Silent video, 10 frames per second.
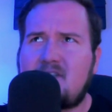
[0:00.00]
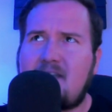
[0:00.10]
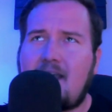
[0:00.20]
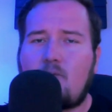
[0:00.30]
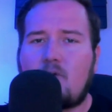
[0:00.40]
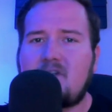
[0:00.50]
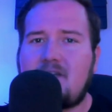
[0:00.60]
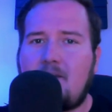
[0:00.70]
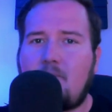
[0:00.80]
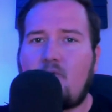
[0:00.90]
second worst
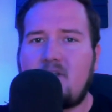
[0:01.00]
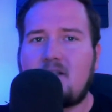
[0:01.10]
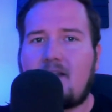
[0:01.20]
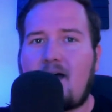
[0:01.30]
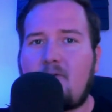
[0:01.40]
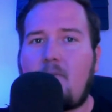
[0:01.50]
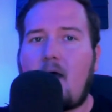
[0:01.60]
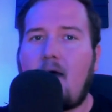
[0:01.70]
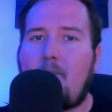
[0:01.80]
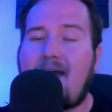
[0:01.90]
in points allowed
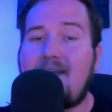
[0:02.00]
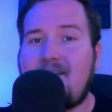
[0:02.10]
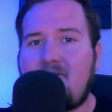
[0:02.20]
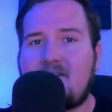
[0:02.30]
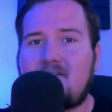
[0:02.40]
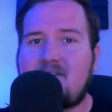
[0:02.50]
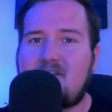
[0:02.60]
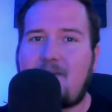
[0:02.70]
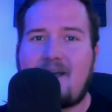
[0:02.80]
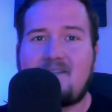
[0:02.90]
by defenses this
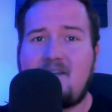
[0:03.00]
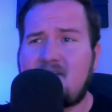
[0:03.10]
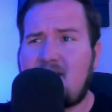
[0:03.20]
past season,